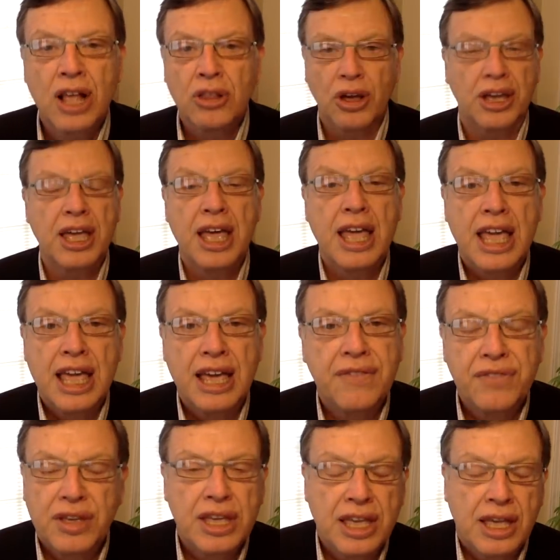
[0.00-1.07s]
Look,
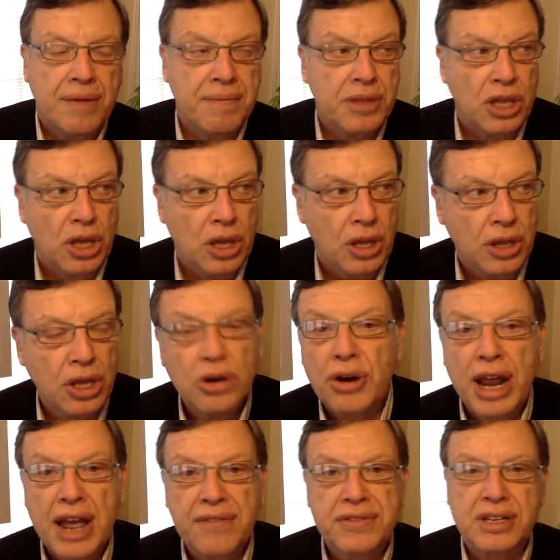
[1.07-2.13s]
if you
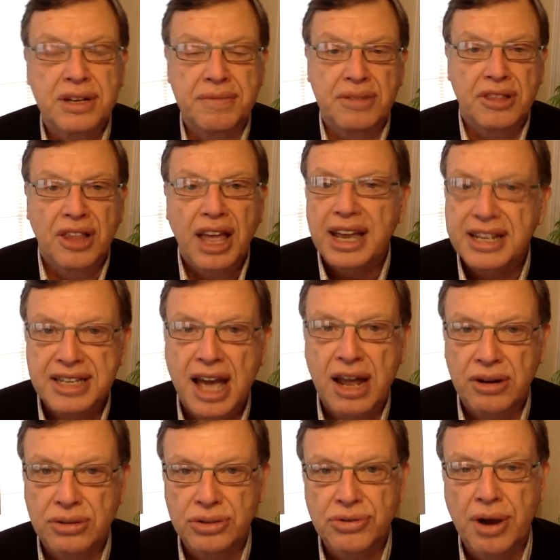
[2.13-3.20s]
don't have to like
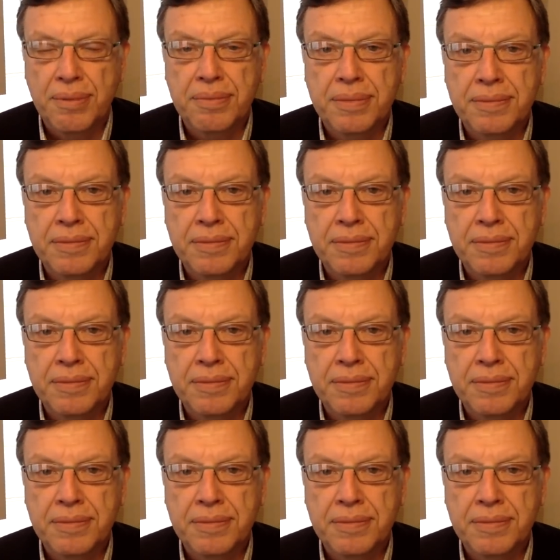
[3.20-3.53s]
Donald Trump.